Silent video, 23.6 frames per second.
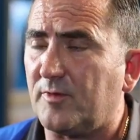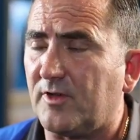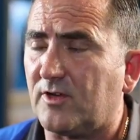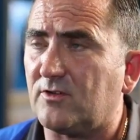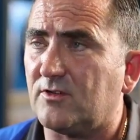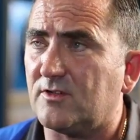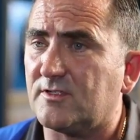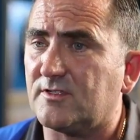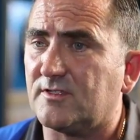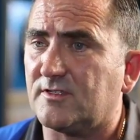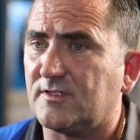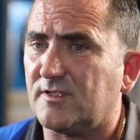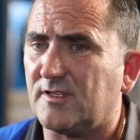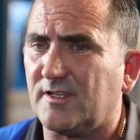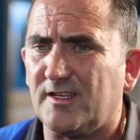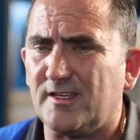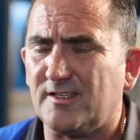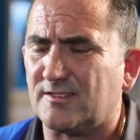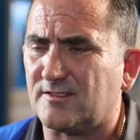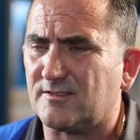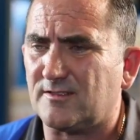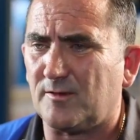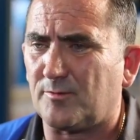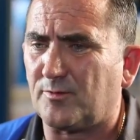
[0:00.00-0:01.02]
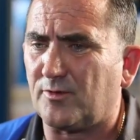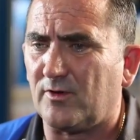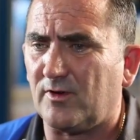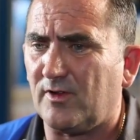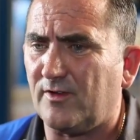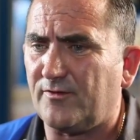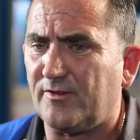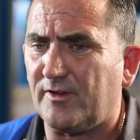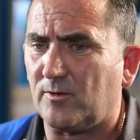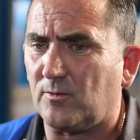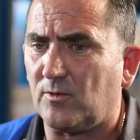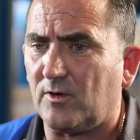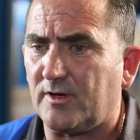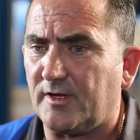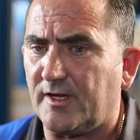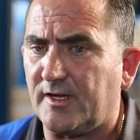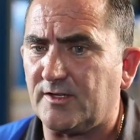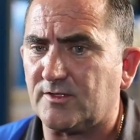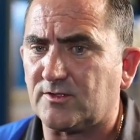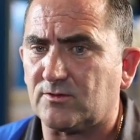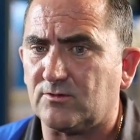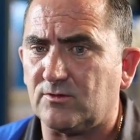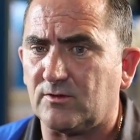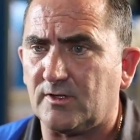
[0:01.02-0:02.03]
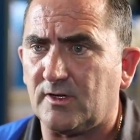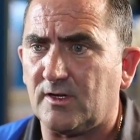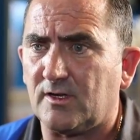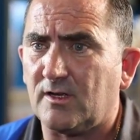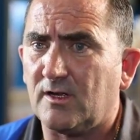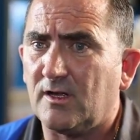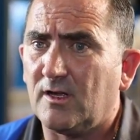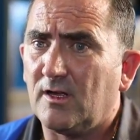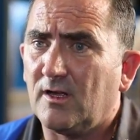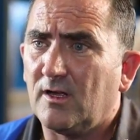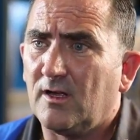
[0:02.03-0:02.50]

because he's a prolific 180 scorer.